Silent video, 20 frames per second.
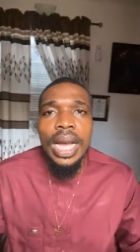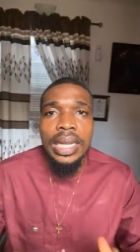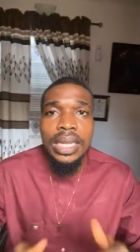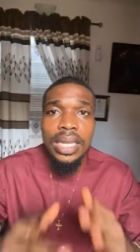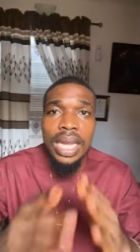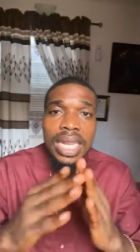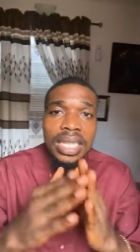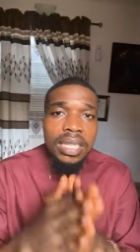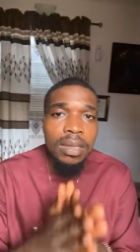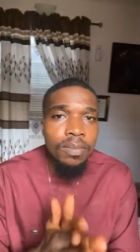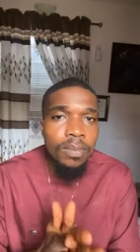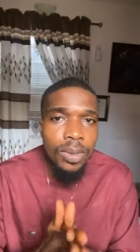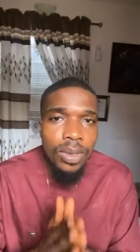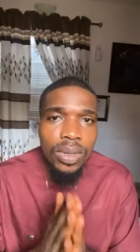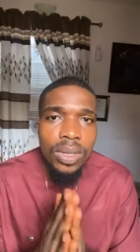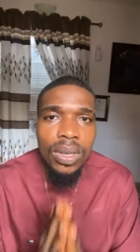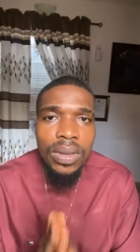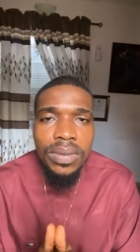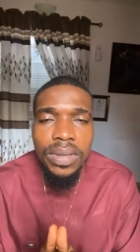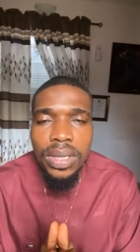And that's the
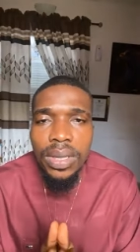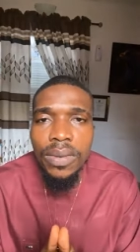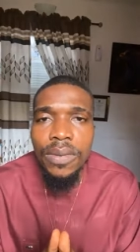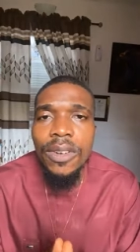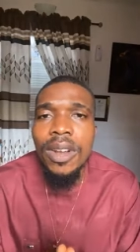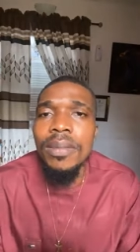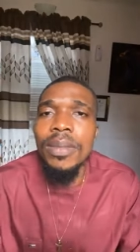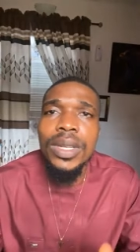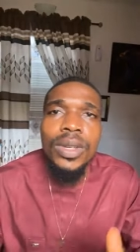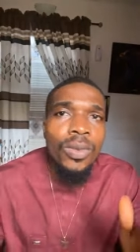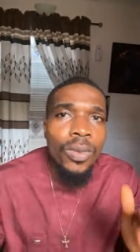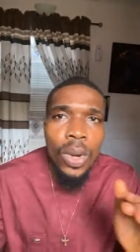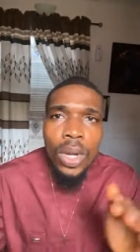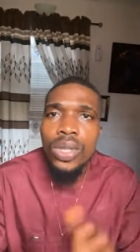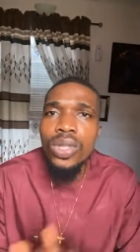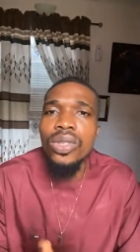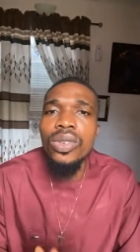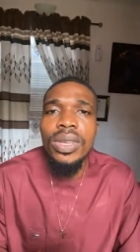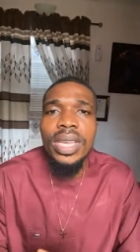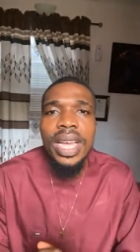beauty of snail farming.
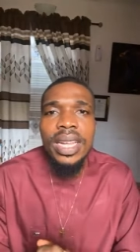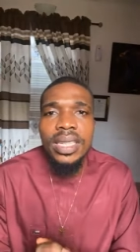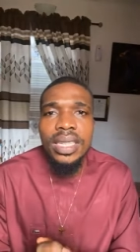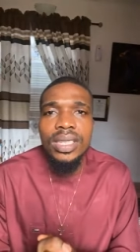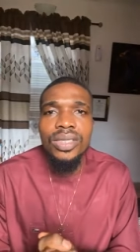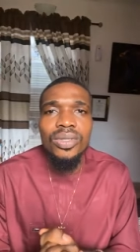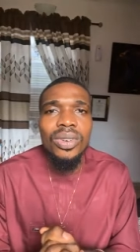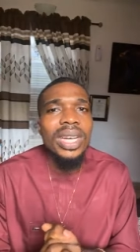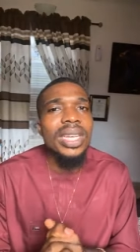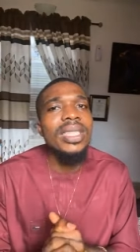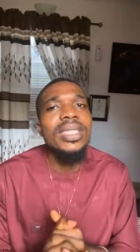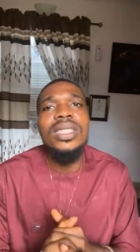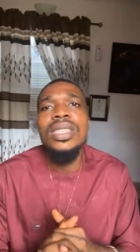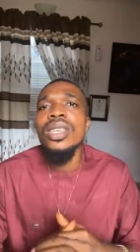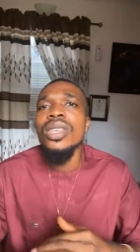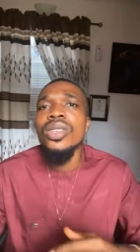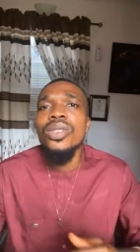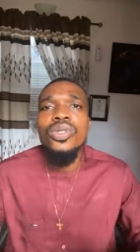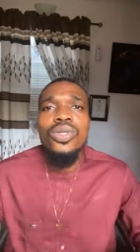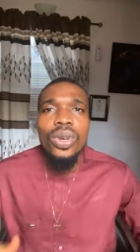Once you get it right,
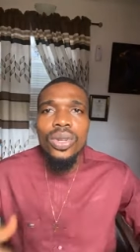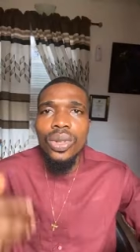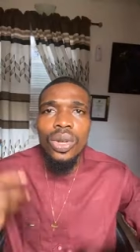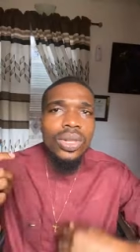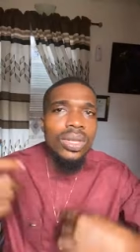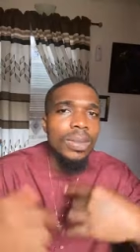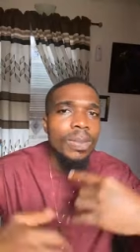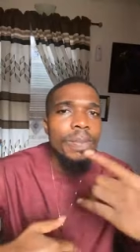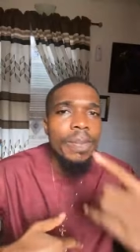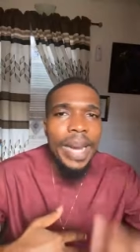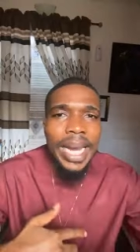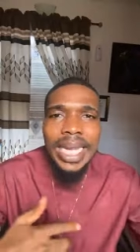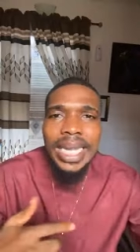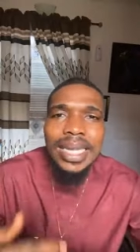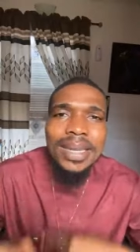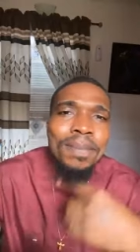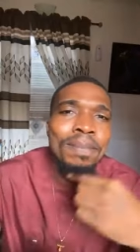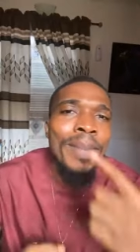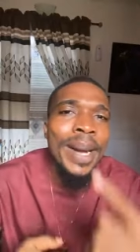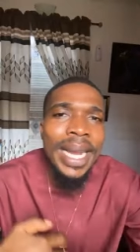you are not
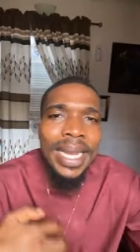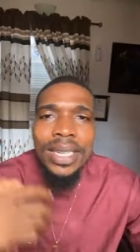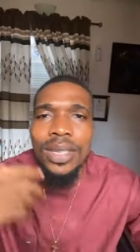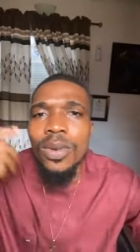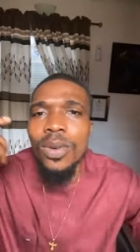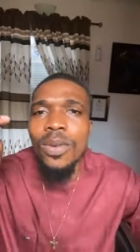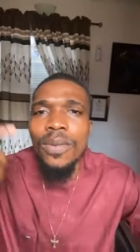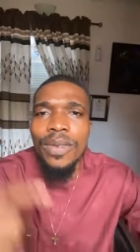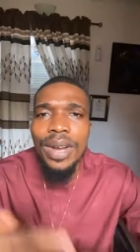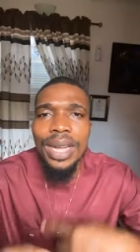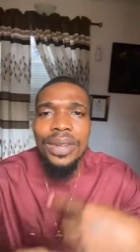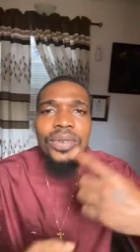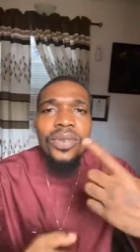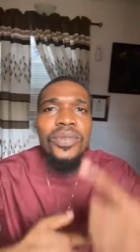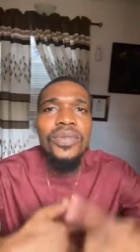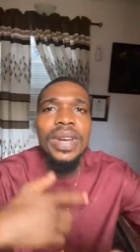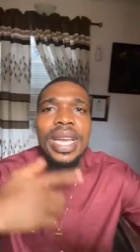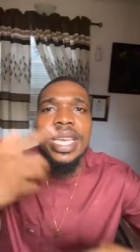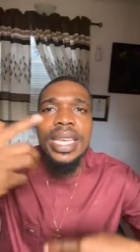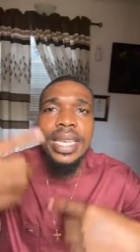buying over and
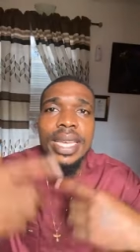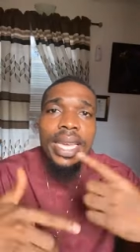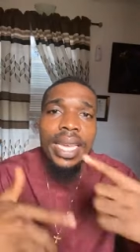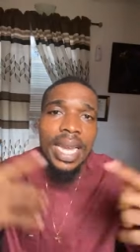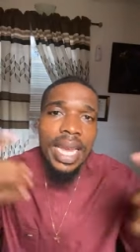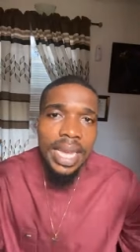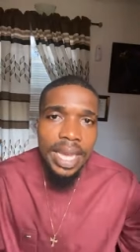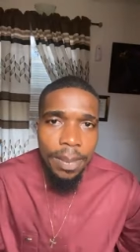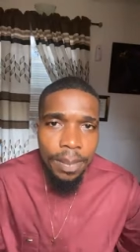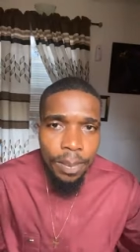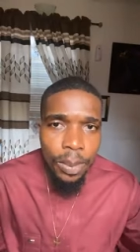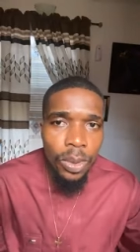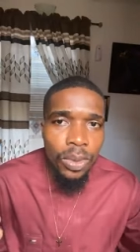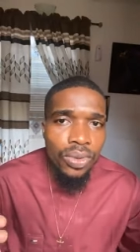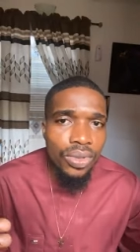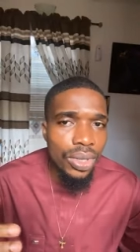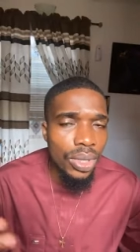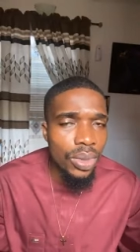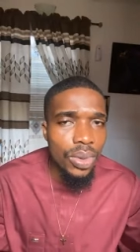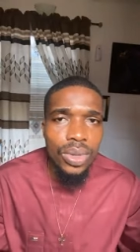over again like in
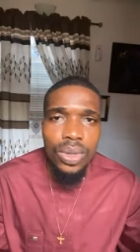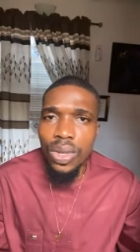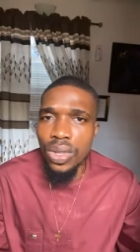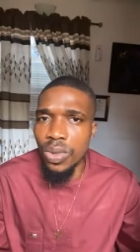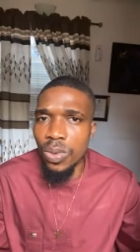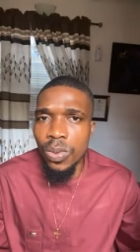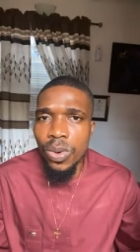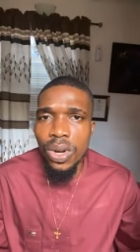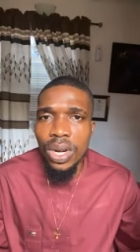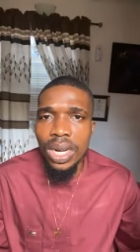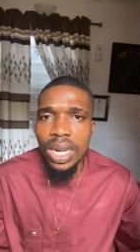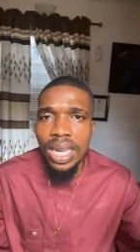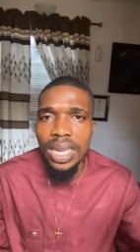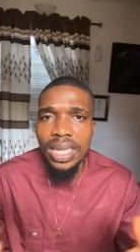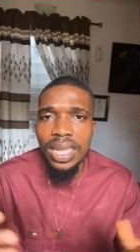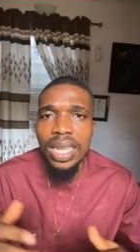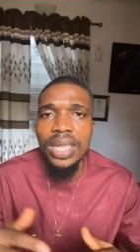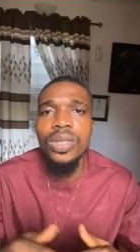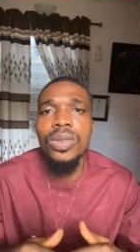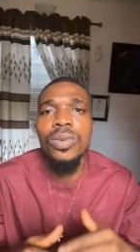poultry. No, it doesn't work
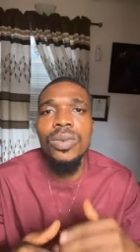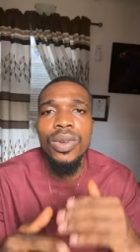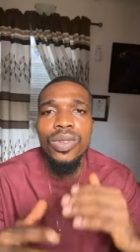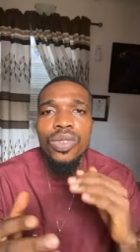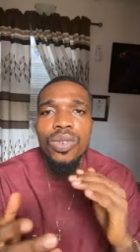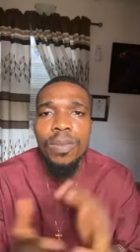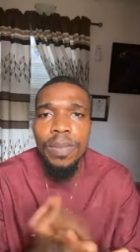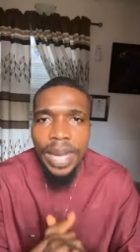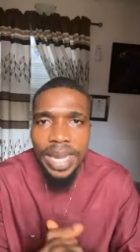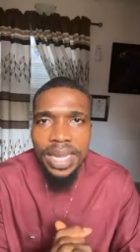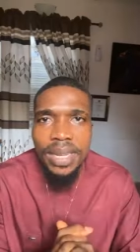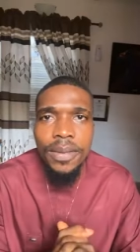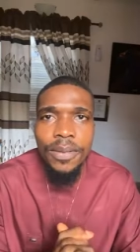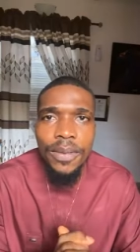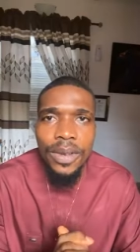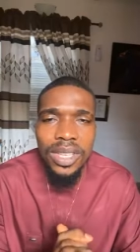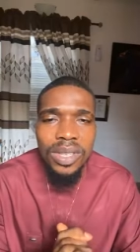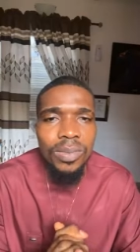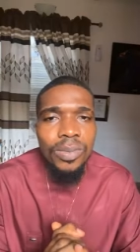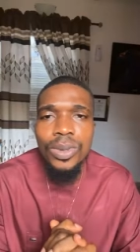like that. So once you buy
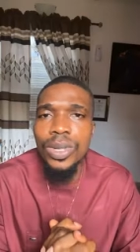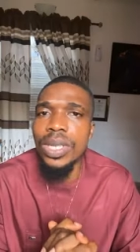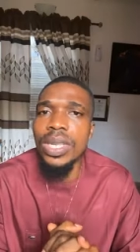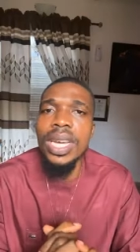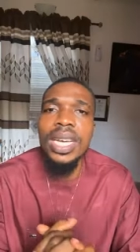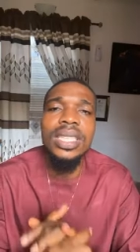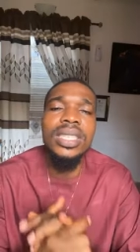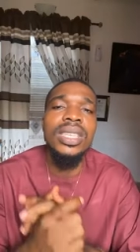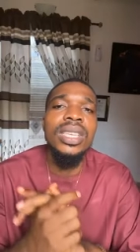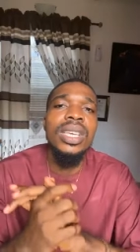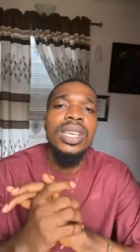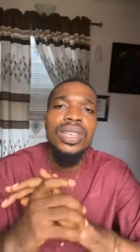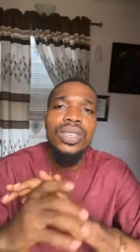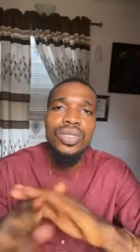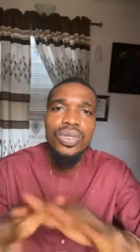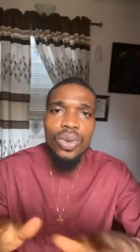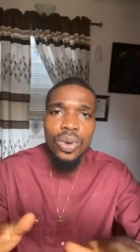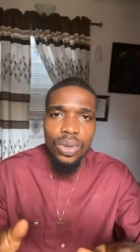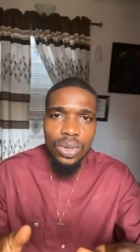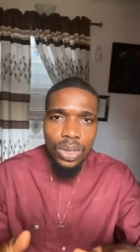the first breeders,
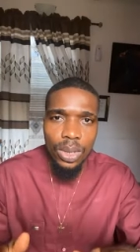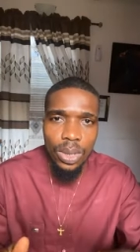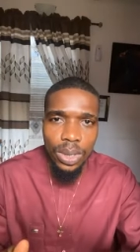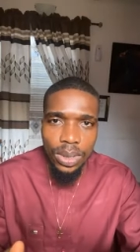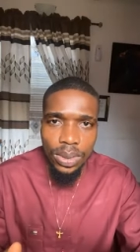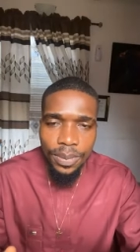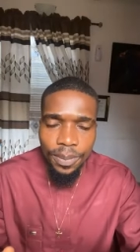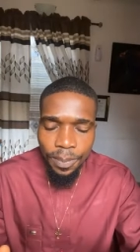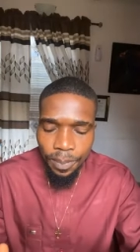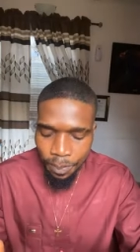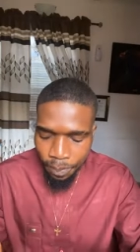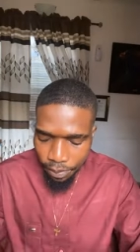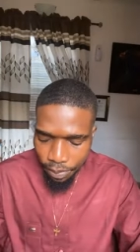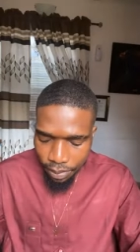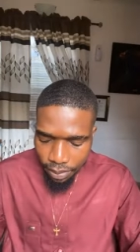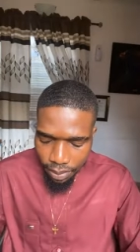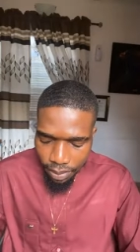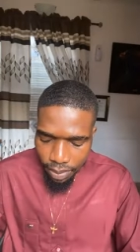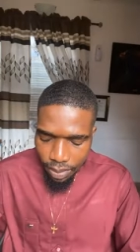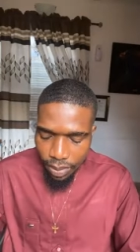you're done.
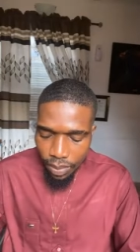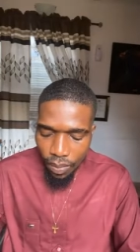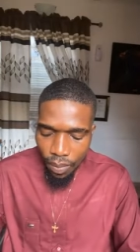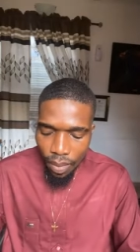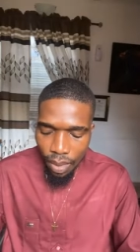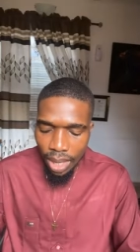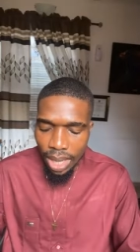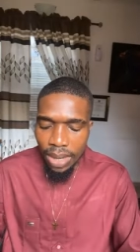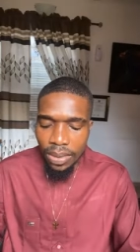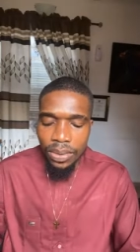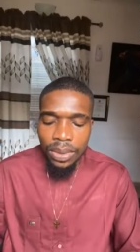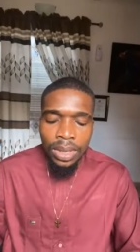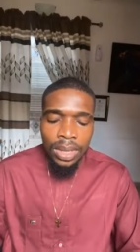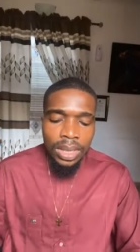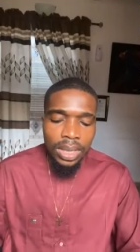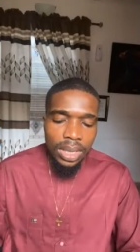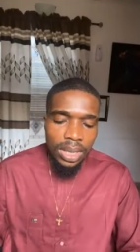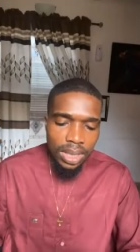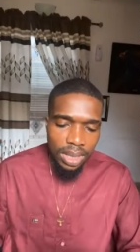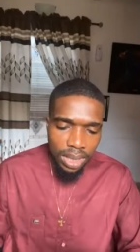Now,
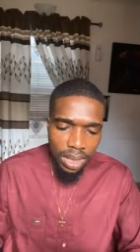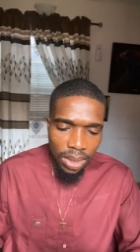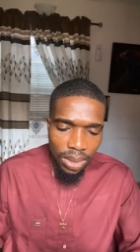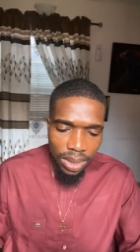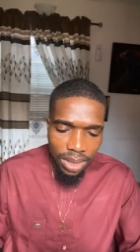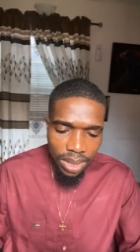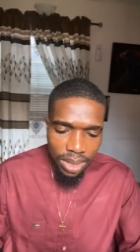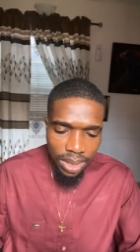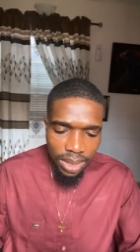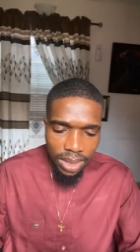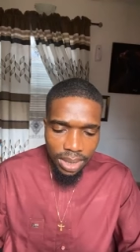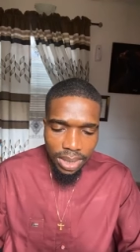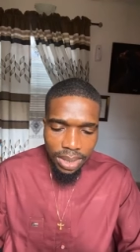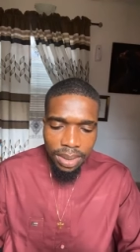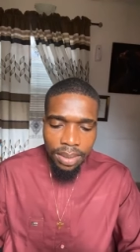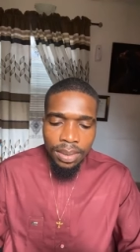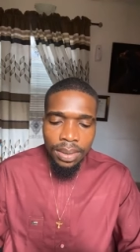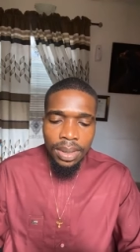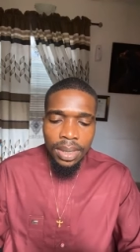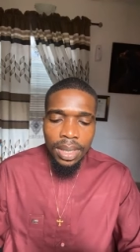still on
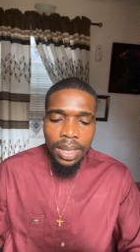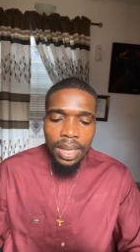this,